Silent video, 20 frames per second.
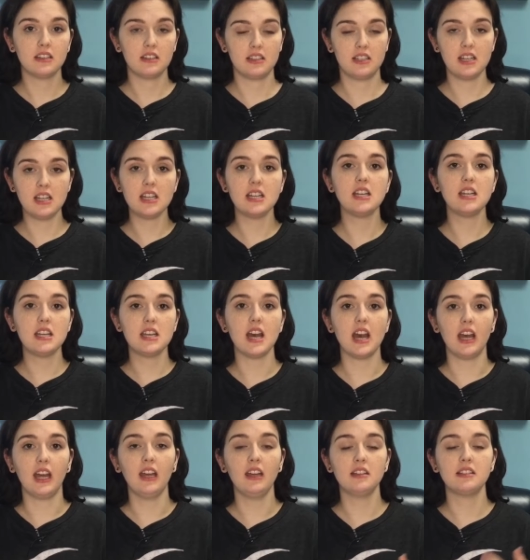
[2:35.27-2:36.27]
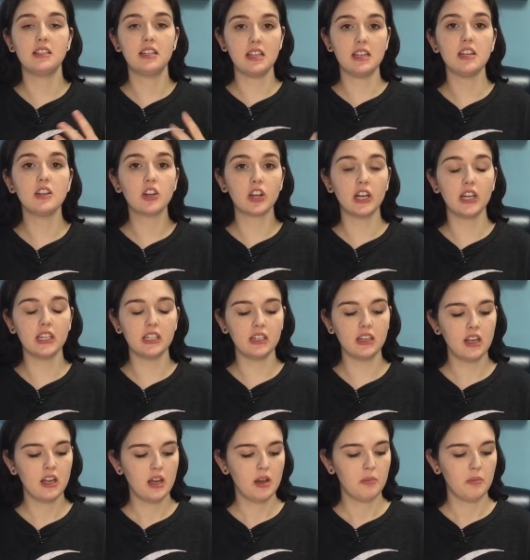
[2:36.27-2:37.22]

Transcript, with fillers: T-E-A, T-Crin,